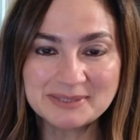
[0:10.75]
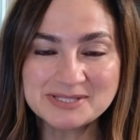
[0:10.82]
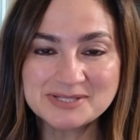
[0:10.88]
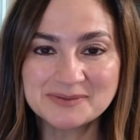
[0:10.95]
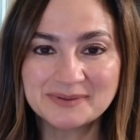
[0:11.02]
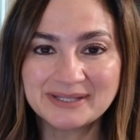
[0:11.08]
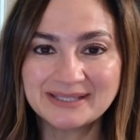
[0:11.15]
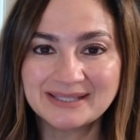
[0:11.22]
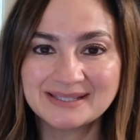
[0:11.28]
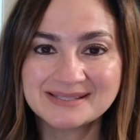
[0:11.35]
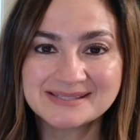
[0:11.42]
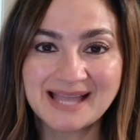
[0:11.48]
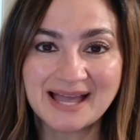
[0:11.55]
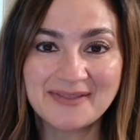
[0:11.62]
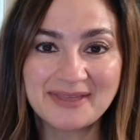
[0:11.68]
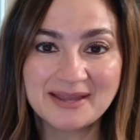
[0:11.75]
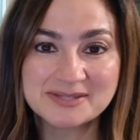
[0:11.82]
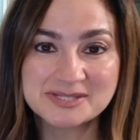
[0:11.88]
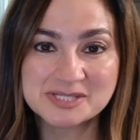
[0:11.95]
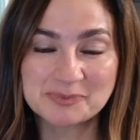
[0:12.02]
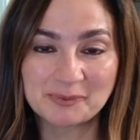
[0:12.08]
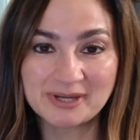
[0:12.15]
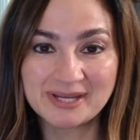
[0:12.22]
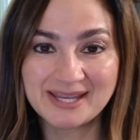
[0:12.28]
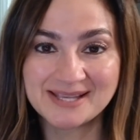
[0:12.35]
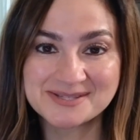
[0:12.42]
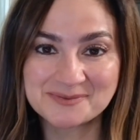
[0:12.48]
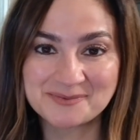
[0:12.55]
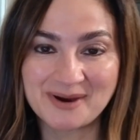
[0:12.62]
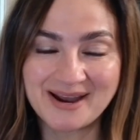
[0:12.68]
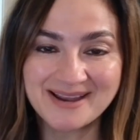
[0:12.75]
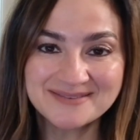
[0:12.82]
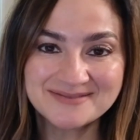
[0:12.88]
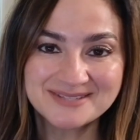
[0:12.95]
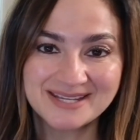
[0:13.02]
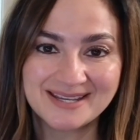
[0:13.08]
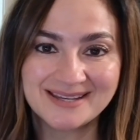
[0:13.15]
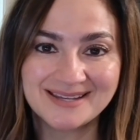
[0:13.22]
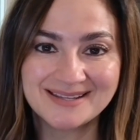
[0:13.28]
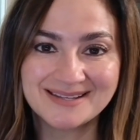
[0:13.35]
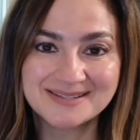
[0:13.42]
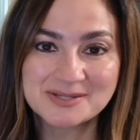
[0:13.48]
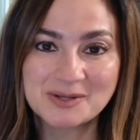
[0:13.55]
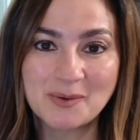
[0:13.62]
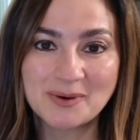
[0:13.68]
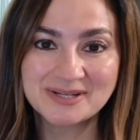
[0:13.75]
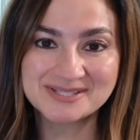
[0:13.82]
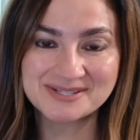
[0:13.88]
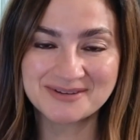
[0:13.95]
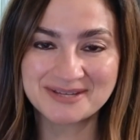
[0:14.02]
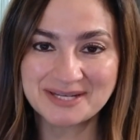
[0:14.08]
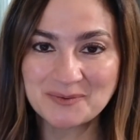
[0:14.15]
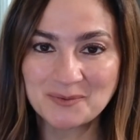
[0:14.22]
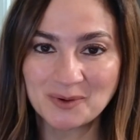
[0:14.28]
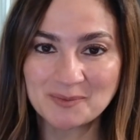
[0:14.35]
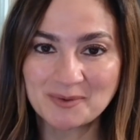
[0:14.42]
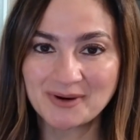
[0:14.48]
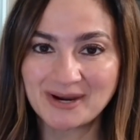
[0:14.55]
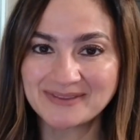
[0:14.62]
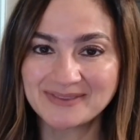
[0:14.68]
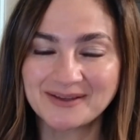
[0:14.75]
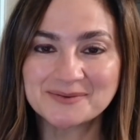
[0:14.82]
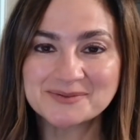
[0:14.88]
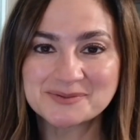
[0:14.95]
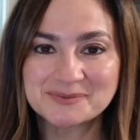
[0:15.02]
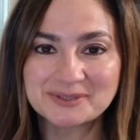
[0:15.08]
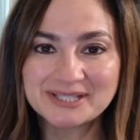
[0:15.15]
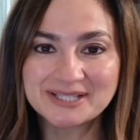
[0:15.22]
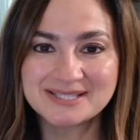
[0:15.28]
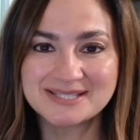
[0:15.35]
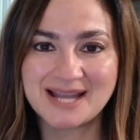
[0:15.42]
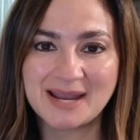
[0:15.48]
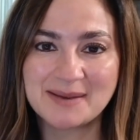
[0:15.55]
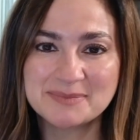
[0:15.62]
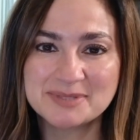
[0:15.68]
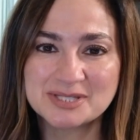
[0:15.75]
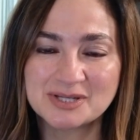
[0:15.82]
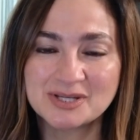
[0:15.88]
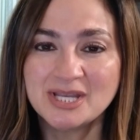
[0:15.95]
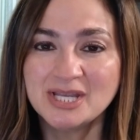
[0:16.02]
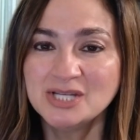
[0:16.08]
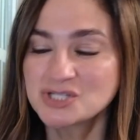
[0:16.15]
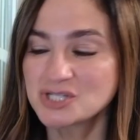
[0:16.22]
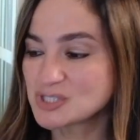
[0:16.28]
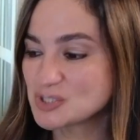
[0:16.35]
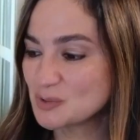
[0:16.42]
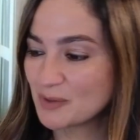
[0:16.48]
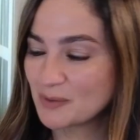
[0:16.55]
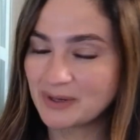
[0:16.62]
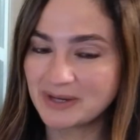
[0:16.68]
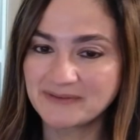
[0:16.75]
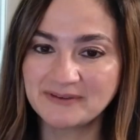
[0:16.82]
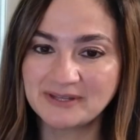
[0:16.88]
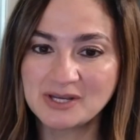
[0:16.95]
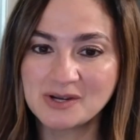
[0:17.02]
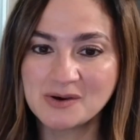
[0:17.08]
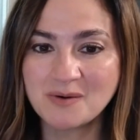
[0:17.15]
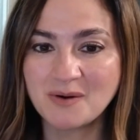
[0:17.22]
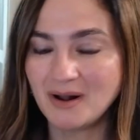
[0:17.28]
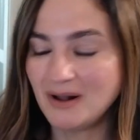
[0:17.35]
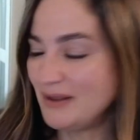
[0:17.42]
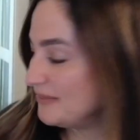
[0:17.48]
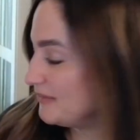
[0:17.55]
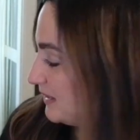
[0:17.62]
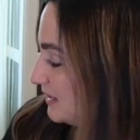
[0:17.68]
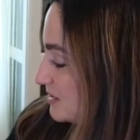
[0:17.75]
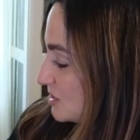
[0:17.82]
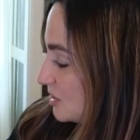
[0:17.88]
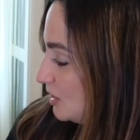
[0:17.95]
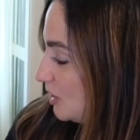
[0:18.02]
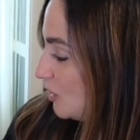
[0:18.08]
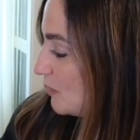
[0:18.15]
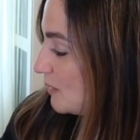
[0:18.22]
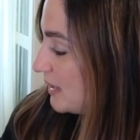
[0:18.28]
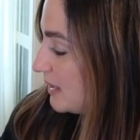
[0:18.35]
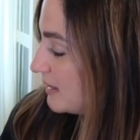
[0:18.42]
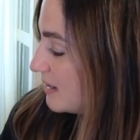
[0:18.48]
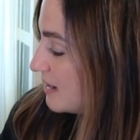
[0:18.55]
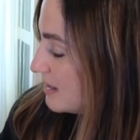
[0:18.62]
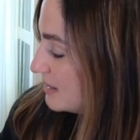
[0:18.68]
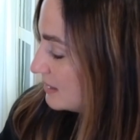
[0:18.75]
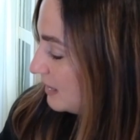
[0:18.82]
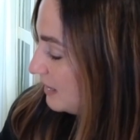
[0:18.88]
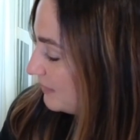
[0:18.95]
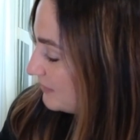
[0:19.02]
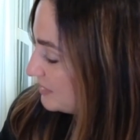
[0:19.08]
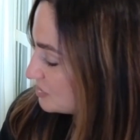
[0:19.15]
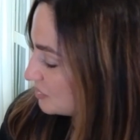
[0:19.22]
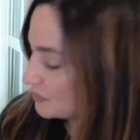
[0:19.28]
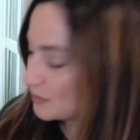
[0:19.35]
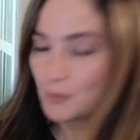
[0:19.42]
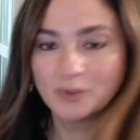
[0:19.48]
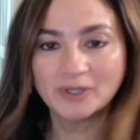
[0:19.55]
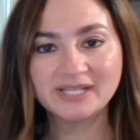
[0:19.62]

doing is, now that spring has arrived and it's going to start getting warmer, I thought it was a really good time to just do a quick video on these Chloe. These are the Woody